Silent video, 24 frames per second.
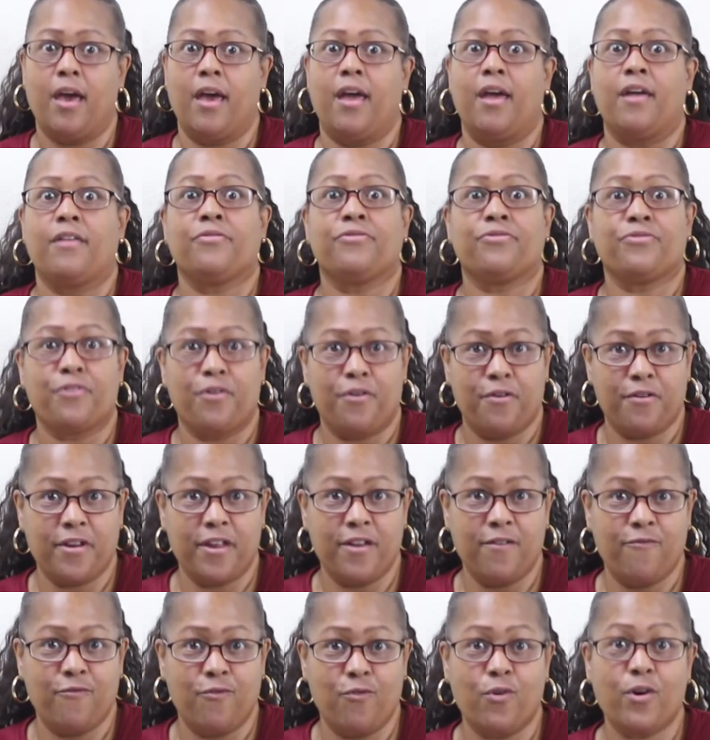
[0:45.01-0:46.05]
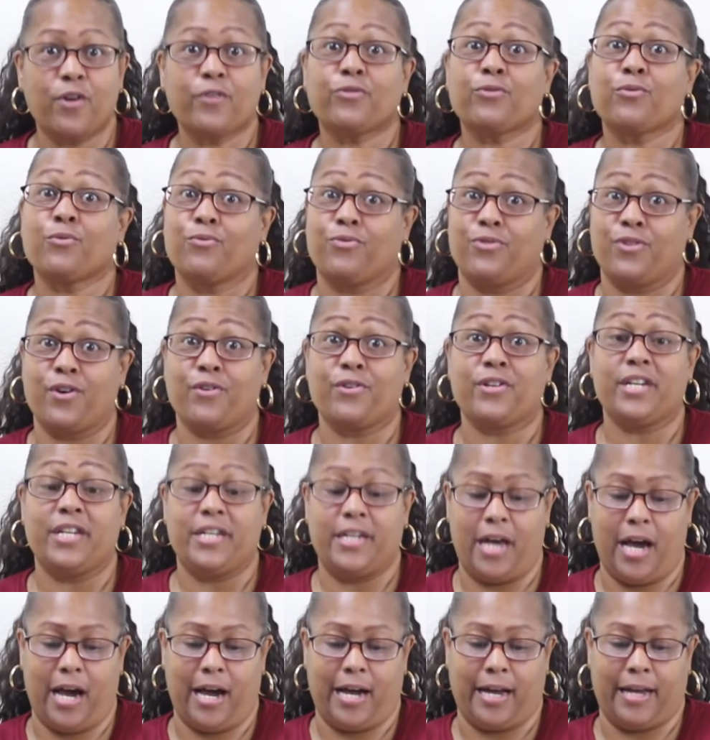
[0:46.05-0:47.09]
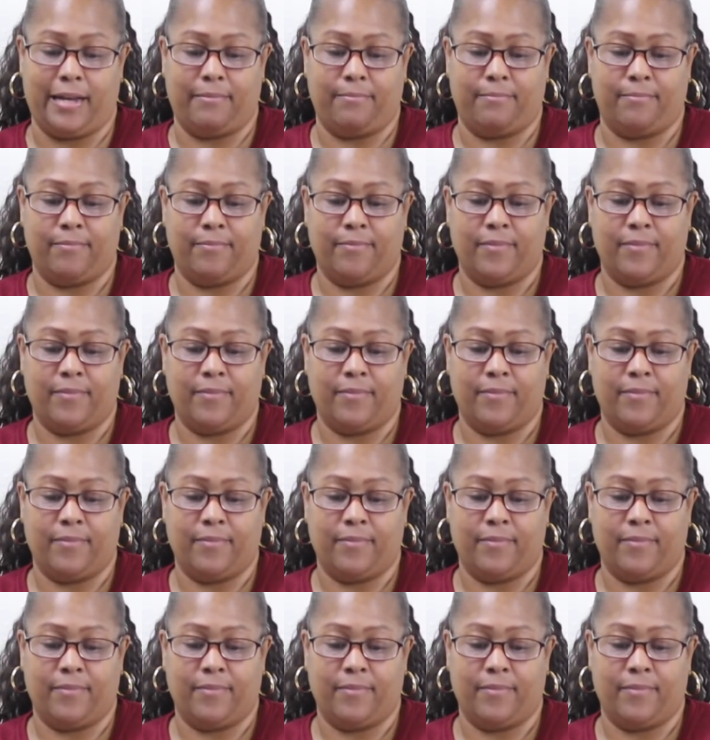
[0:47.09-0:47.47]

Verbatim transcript: and thirty-four through thirty-nine.